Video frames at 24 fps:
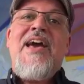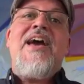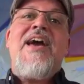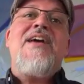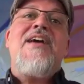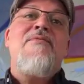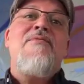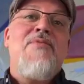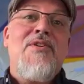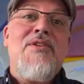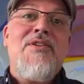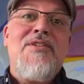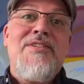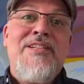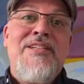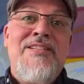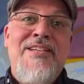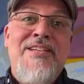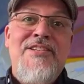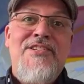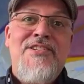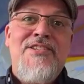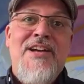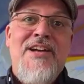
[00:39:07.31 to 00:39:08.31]
"Hey, we're going to
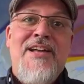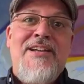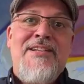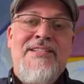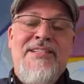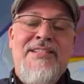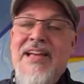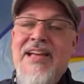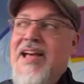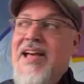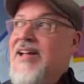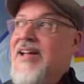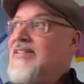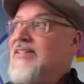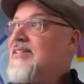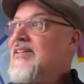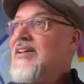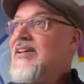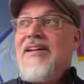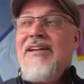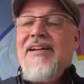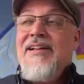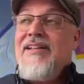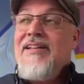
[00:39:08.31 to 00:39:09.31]
teach you how to
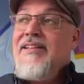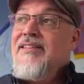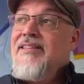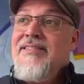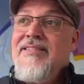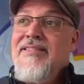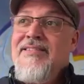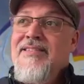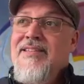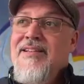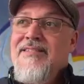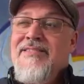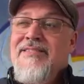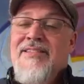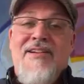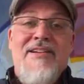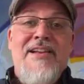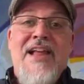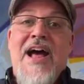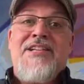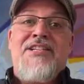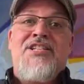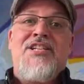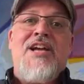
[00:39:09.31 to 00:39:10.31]
dance,"
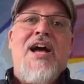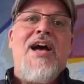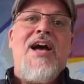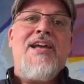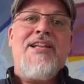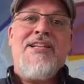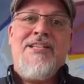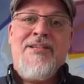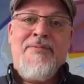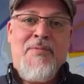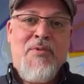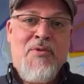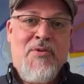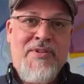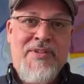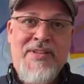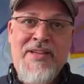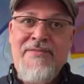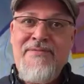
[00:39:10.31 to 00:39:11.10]
they're not shy anymore.